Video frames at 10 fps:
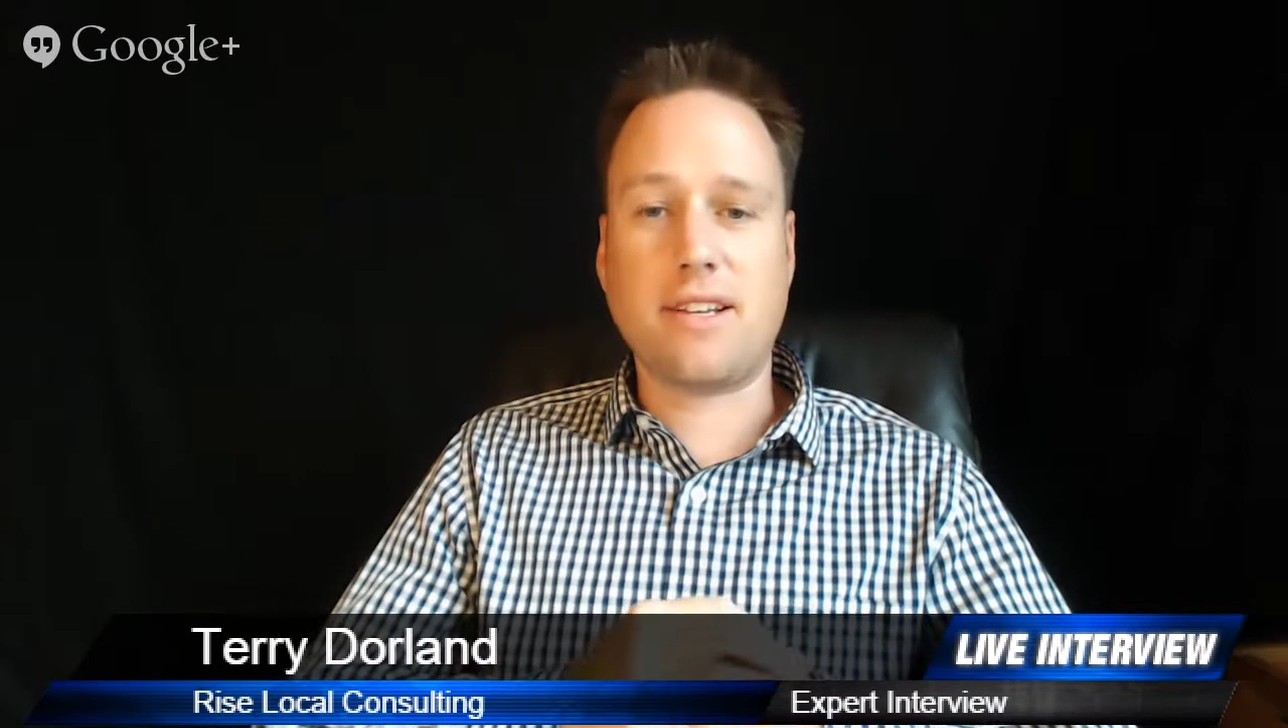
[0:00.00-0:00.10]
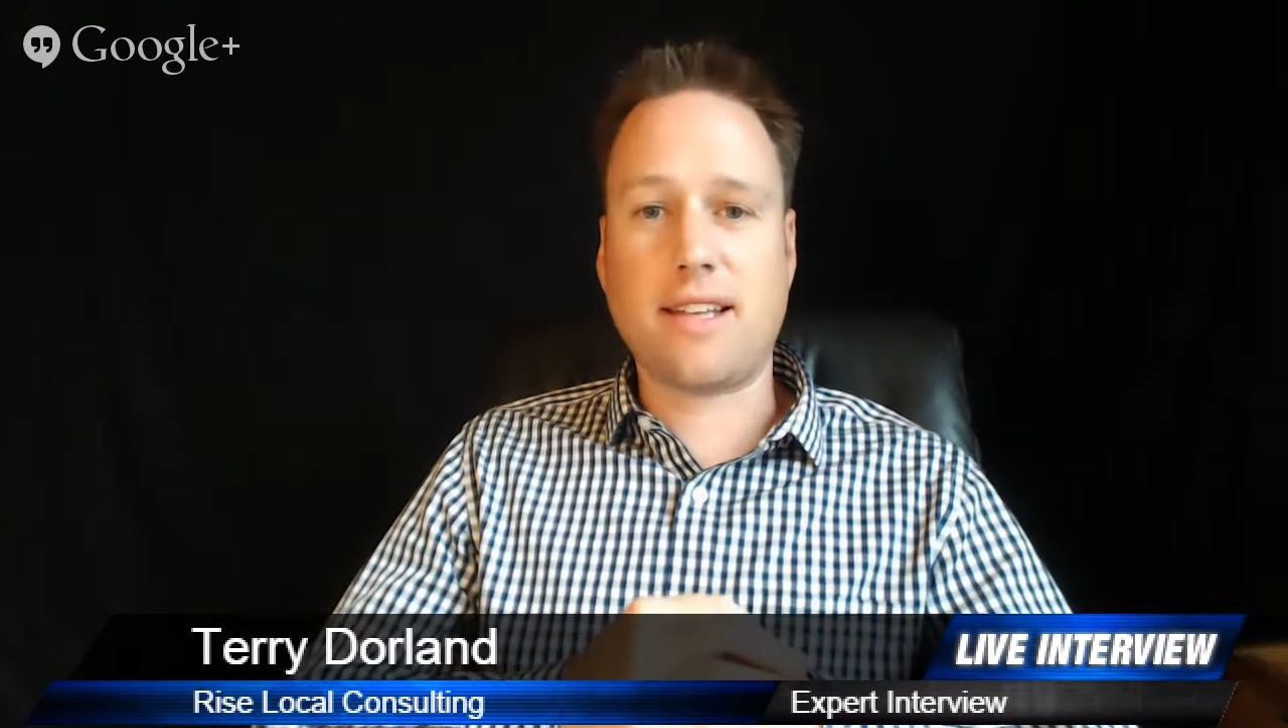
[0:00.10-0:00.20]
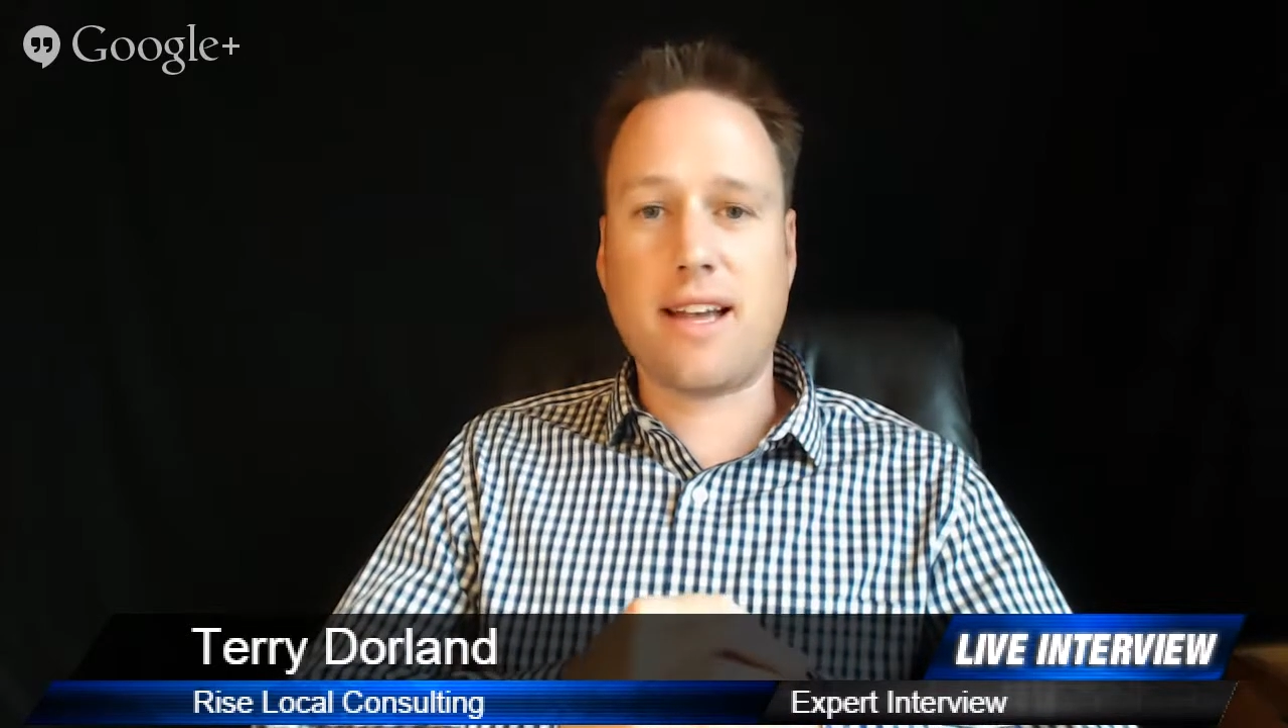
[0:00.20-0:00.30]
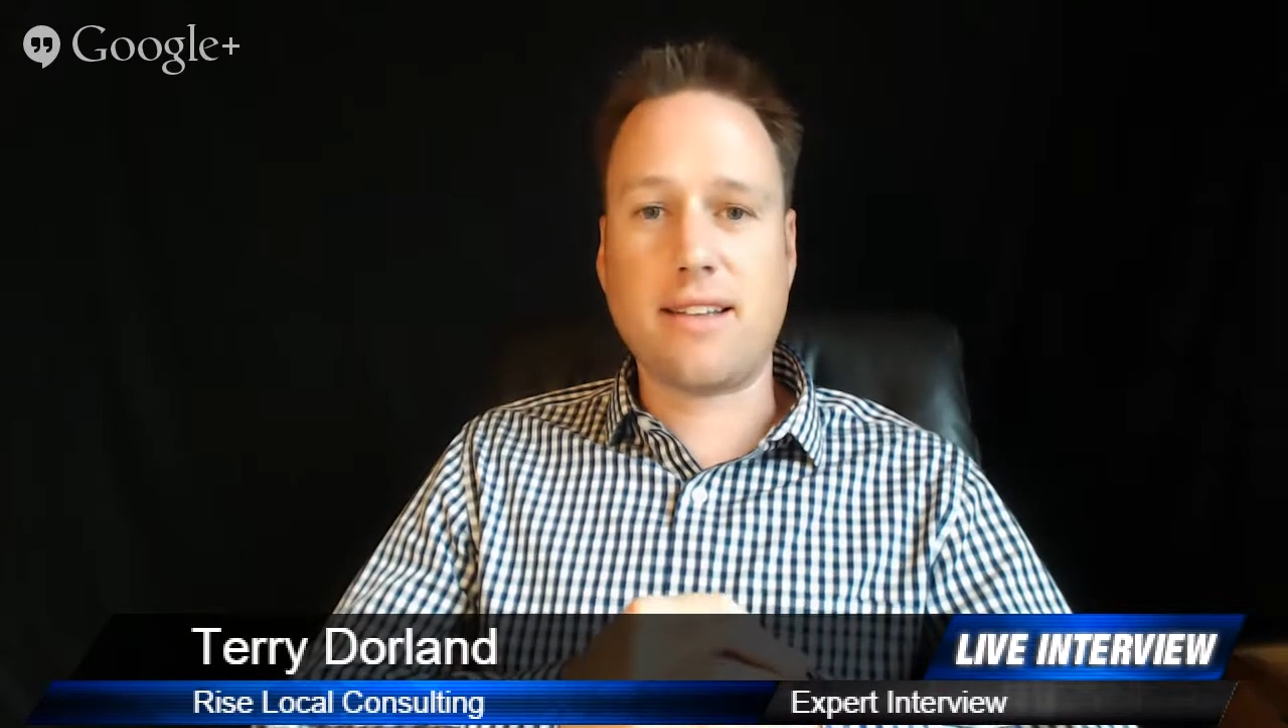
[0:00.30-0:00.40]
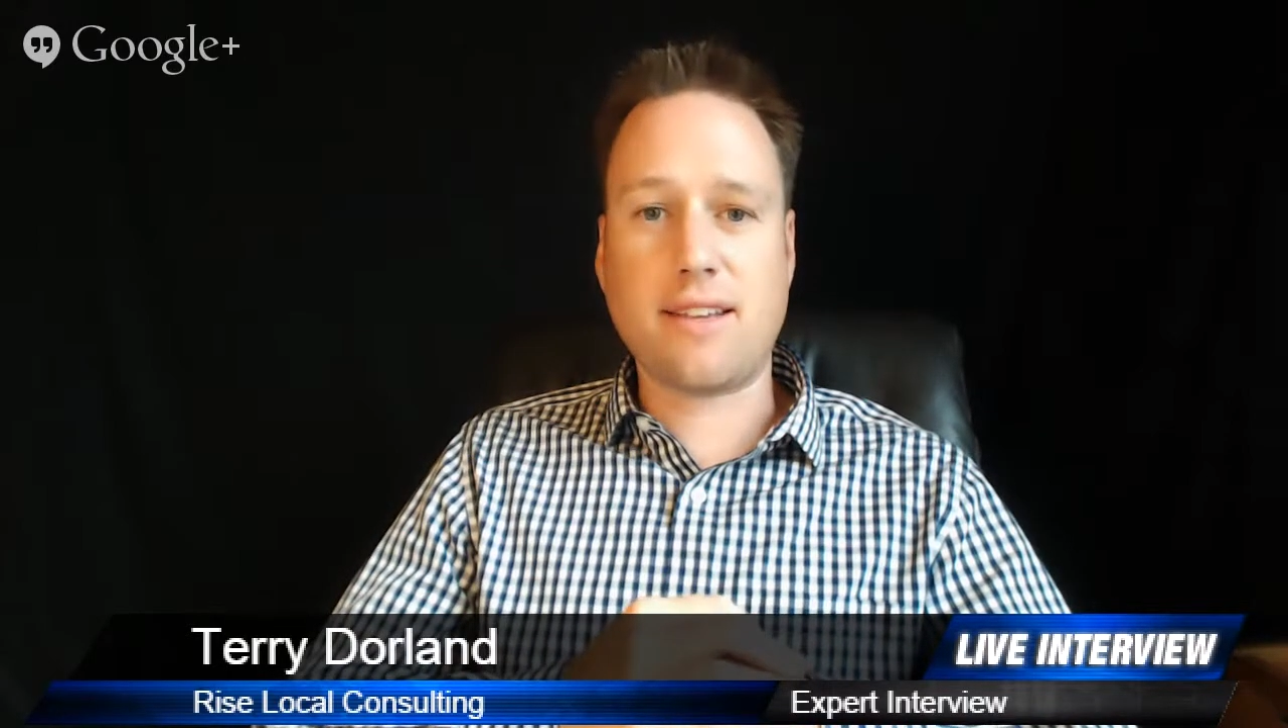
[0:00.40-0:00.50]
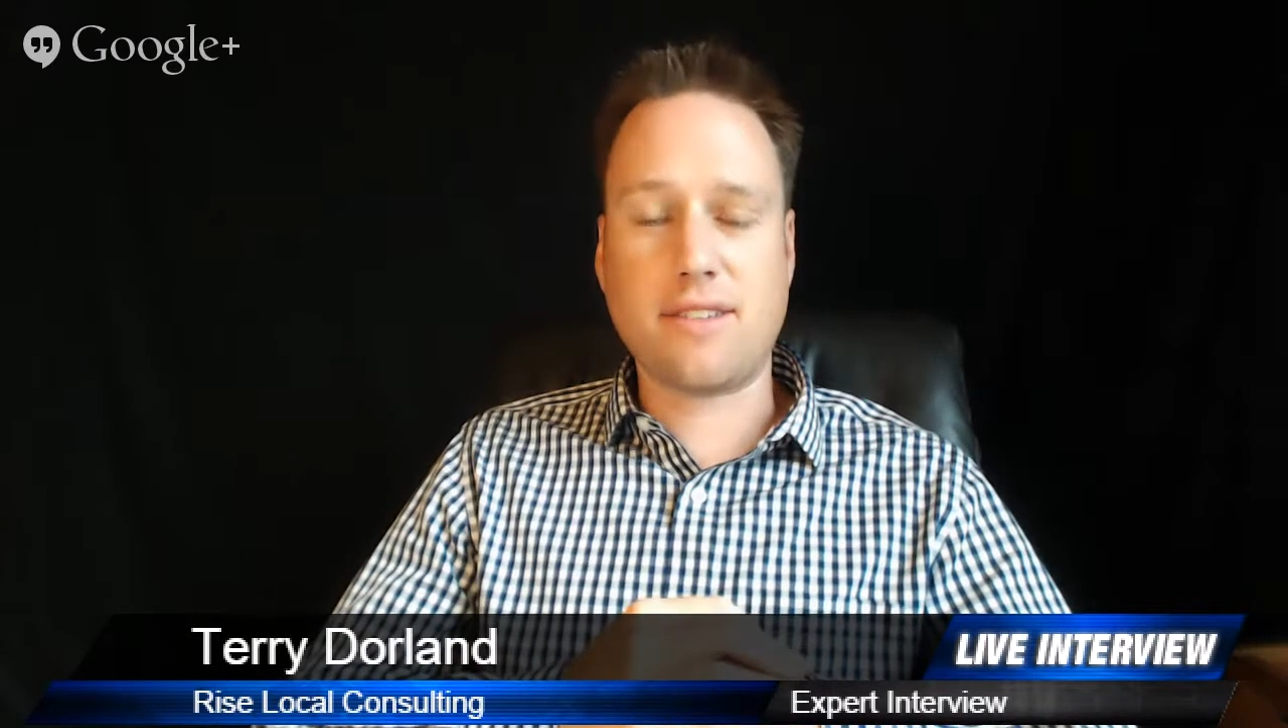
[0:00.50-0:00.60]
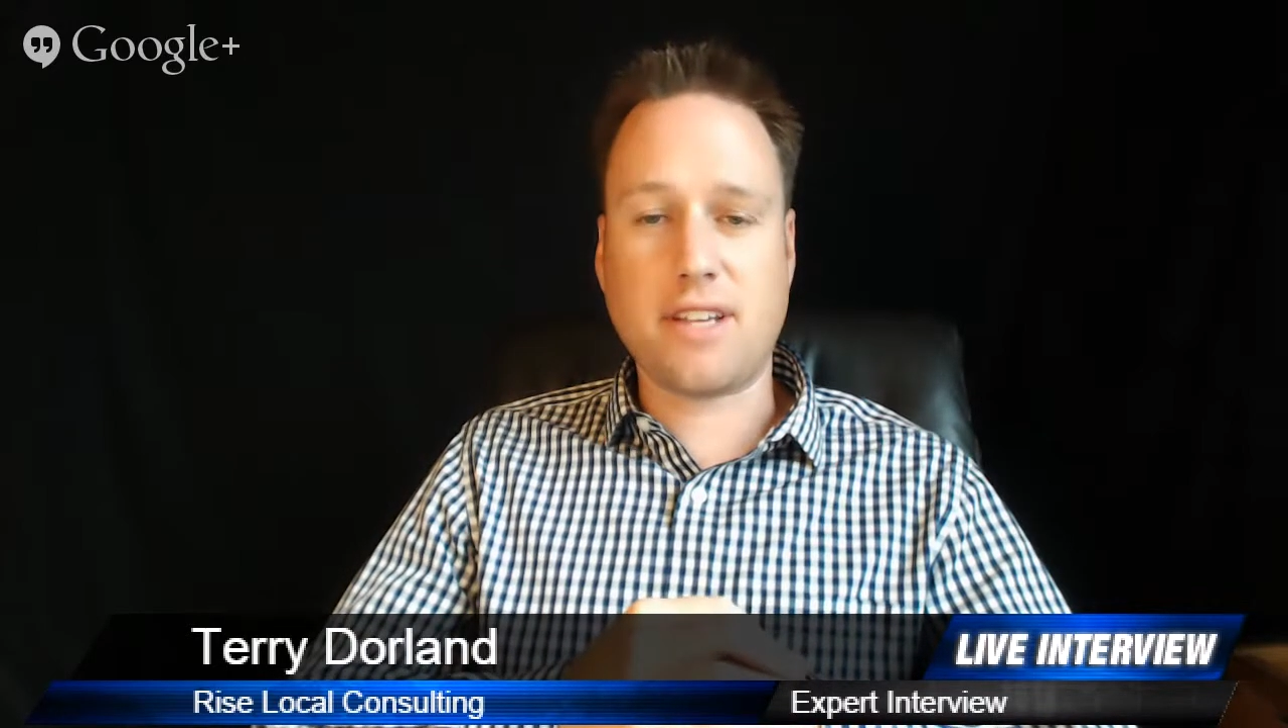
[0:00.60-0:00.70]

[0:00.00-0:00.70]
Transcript: that sounds like